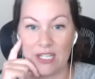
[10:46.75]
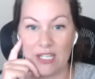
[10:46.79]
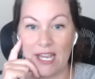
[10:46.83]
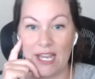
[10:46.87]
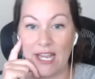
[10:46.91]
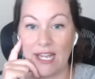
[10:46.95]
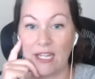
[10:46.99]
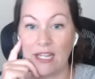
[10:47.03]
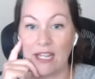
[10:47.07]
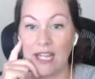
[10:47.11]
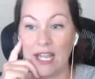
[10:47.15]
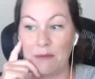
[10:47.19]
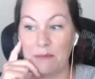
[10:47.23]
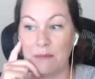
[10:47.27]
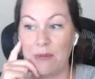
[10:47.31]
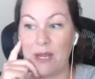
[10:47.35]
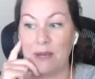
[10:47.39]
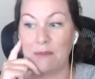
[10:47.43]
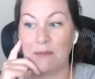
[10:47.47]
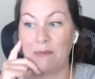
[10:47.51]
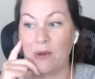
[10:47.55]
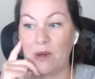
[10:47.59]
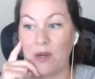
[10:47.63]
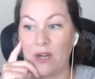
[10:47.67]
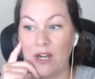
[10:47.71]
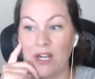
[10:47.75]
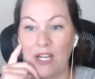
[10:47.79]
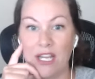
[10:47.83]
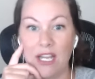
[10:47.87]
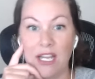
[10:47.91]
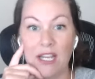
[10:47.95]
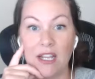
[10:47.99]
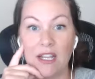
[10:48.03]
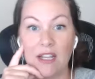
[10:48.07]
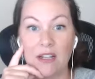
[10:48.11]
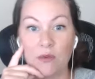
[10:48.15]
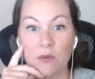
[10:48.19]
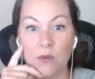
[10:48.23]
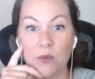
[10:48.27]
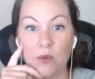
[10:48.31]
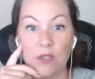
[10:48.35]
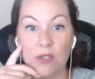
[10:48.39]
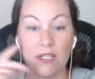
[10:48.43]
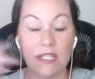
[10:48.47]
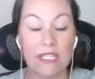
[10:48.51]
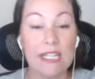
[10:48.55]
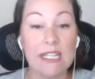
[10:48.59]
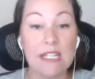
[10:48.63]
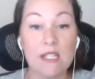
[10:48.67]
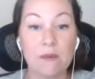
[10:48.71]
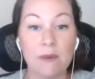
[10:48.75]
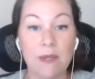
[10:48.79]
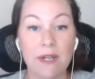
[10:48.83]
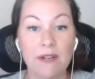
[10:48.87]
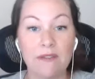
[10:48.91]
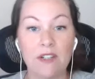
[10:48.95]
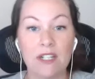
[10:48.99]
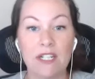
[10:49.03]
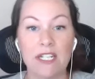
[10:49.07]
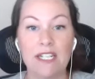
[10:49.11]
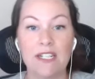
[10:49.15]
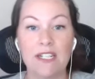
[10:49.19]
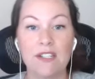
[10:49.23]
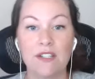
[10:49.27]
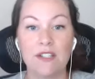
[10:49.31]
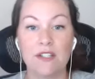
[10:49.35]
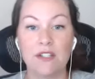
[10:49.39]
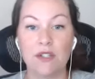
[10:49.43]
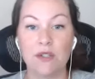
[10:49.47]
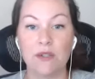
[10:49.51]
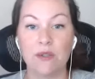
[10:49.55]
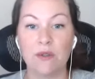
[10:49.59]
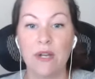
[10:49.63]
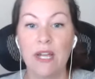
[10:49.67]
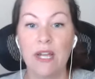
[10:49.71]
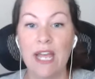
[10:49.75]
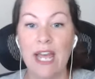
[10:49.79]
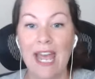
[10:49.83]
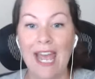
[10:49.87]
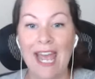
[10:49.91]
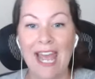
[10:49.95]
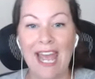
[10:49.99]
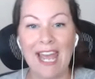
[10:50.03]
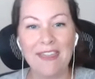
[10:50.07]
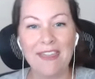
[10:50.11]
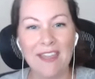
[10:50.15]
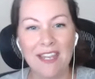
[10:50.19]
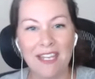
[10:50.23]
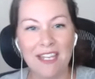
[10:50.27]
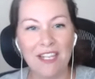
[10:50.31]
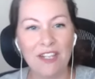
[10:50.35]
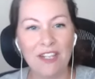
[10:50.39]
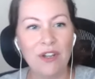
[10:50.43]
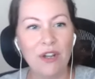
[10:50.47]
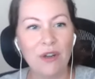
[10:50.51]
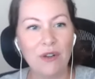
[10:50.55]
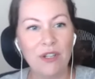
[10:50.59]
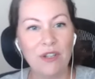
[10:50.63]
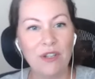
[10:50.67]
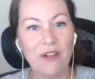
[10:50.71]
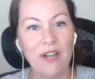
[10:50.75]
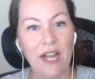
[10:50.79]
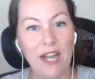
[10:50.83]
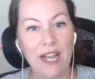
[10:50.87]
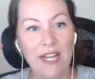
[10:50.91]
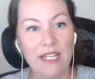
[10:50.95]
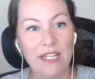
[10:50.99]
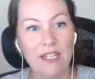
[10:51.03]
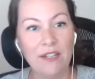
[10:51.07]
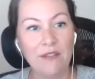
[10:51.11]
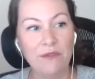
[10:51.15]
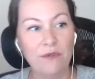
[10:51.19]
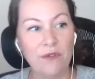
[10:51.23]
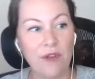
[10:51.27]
and let my body release whatever it needs to do. And then, you kind of,